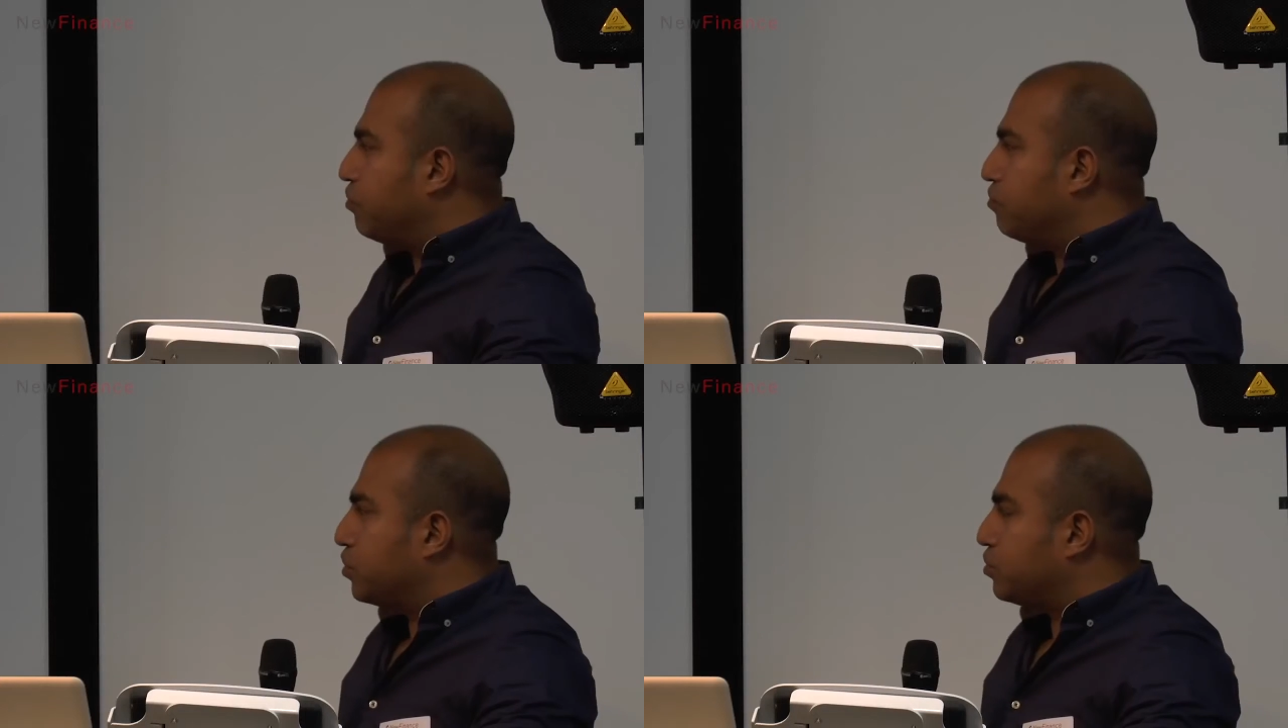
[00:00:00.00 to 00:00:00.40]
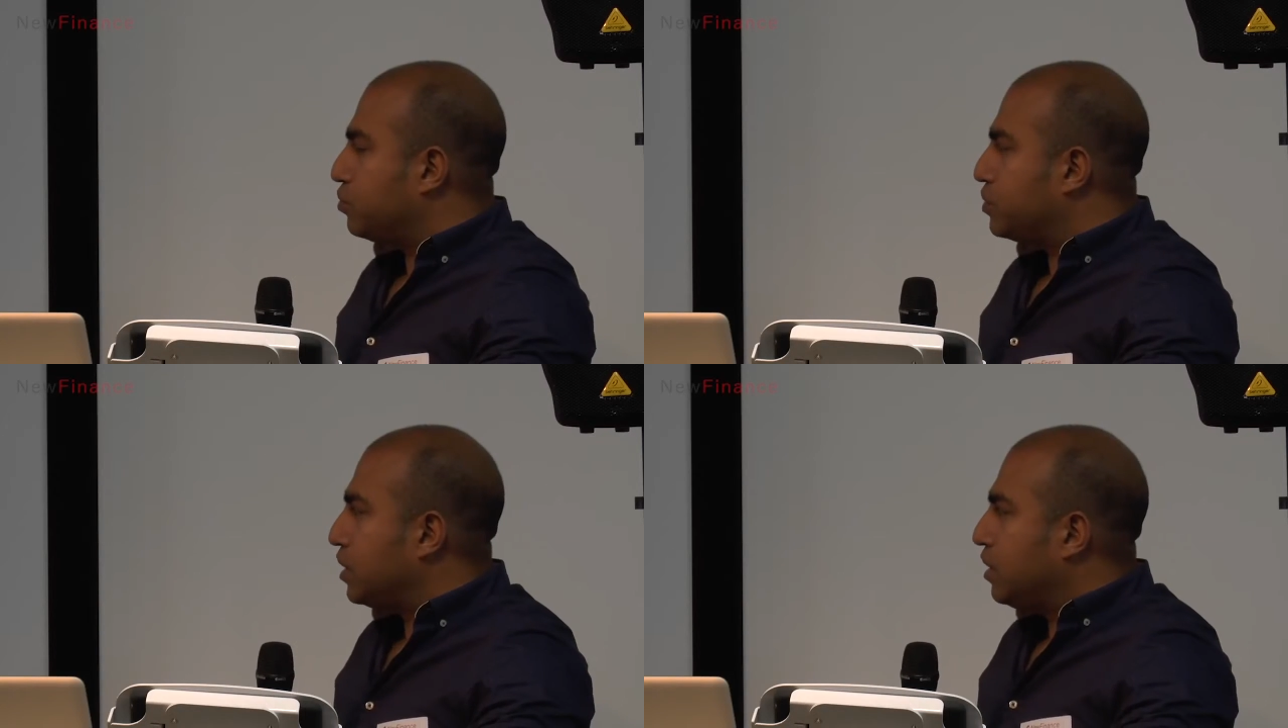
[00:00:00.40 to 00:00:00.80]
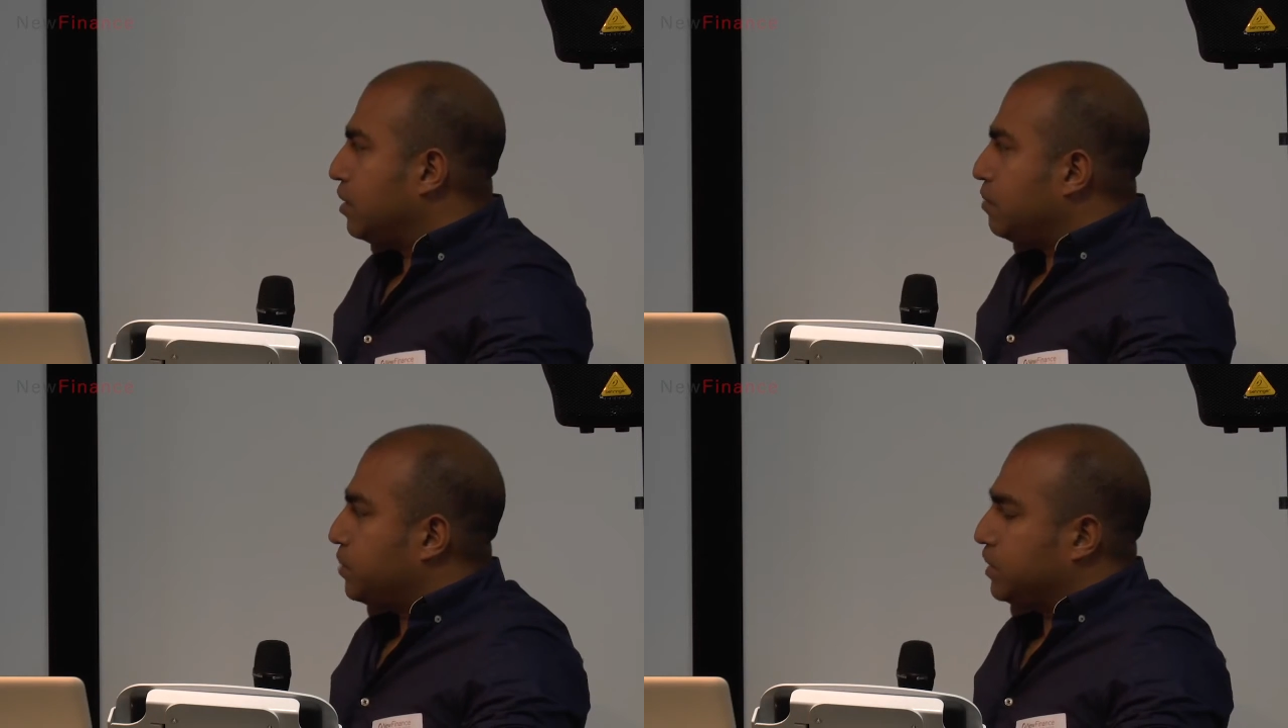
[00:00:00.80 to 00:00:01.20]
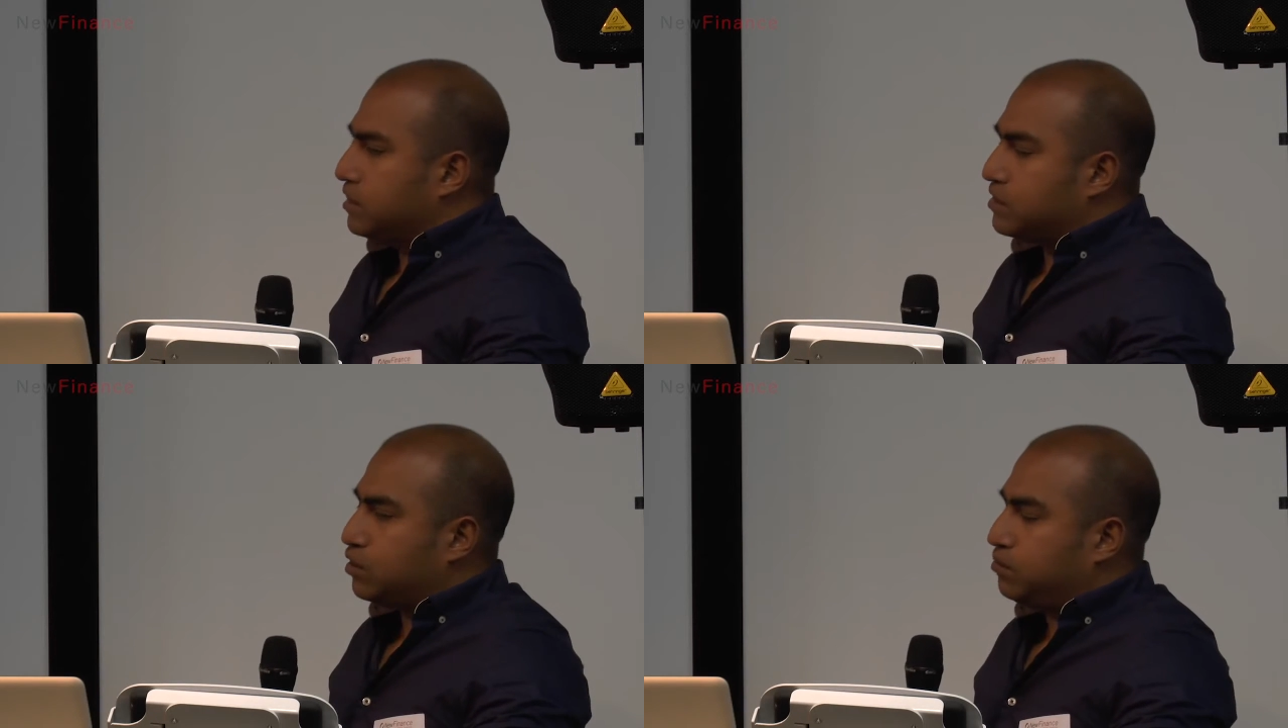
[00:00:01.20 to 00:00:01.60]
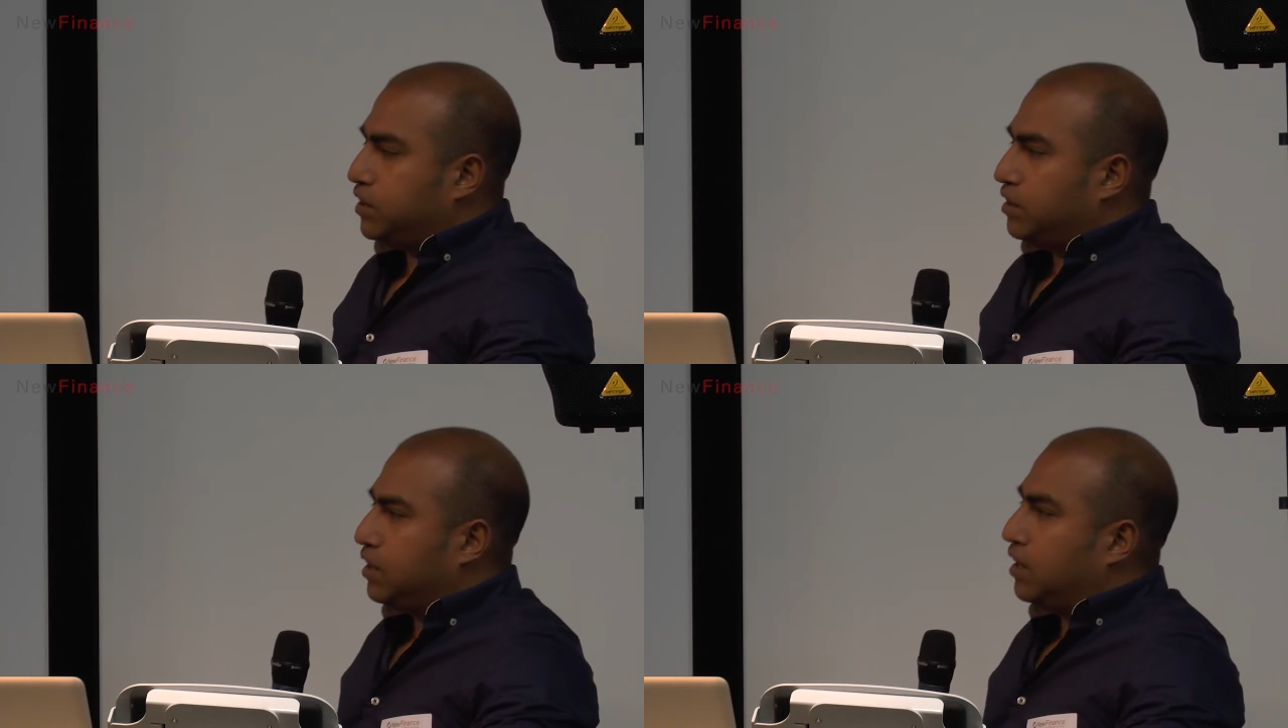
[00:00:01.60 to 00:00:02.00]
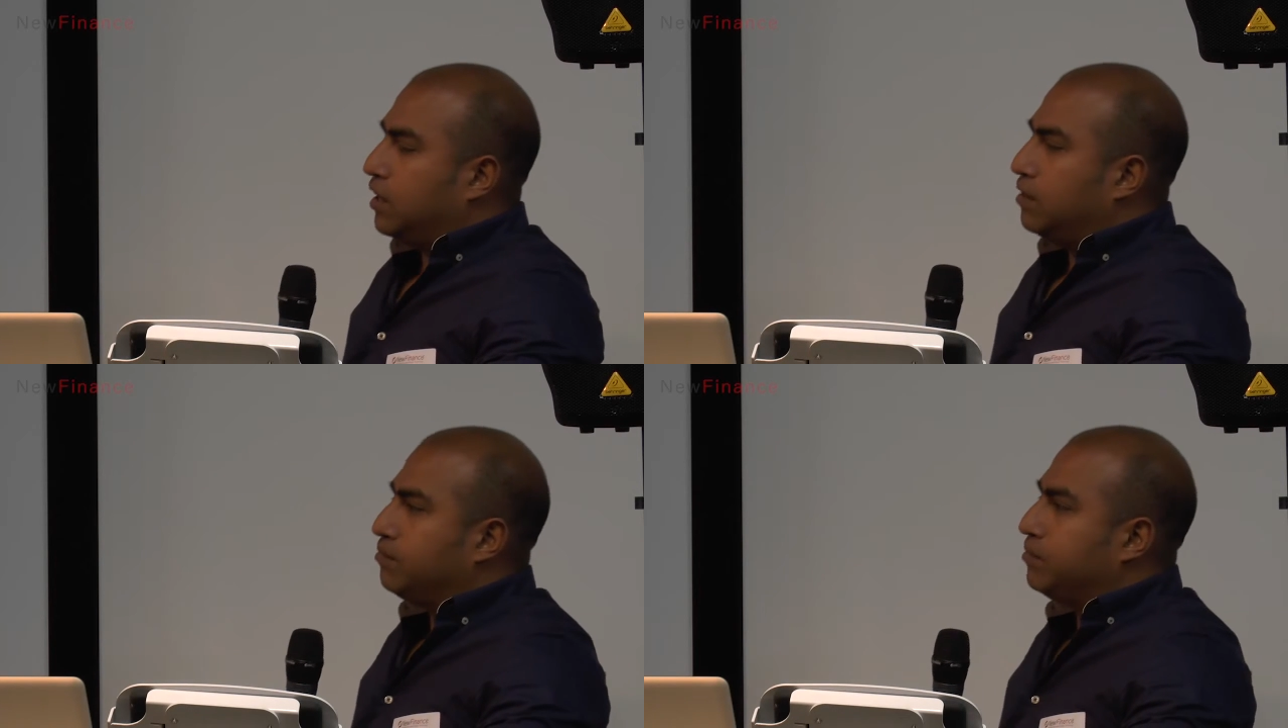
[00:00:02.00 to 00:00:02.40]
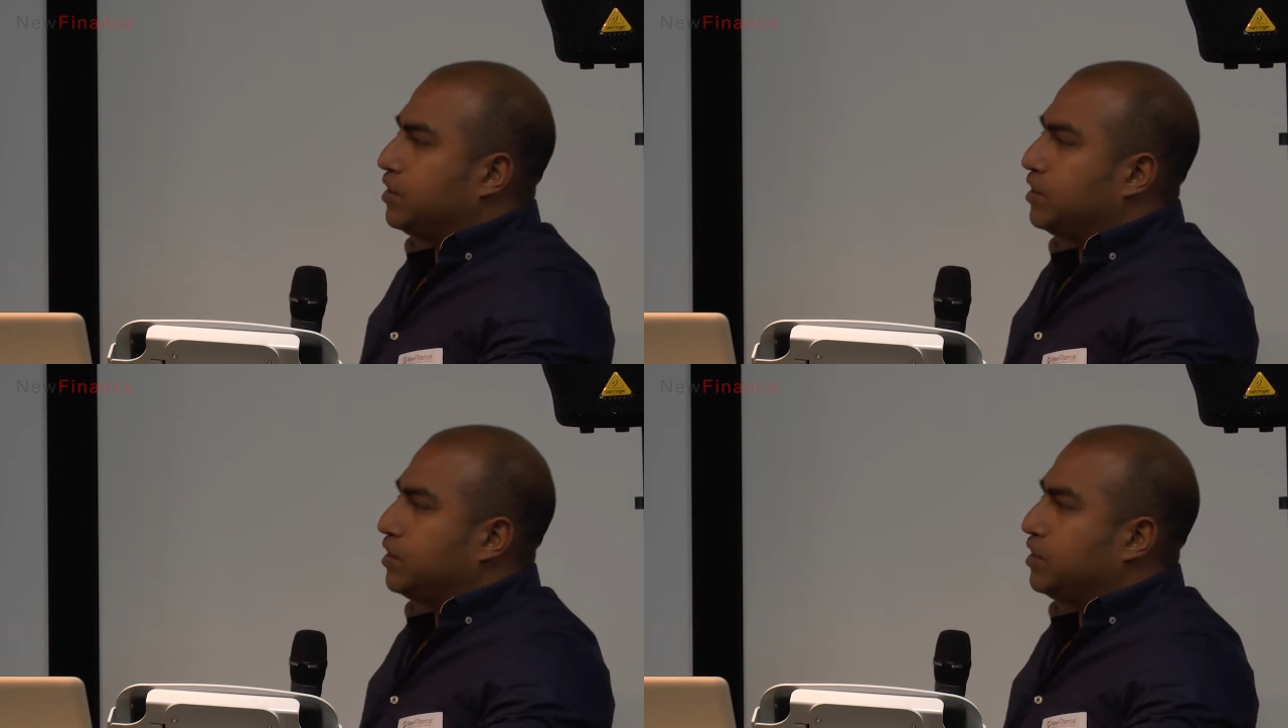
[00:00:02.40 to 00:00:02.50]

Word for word: four models, but these can be, um,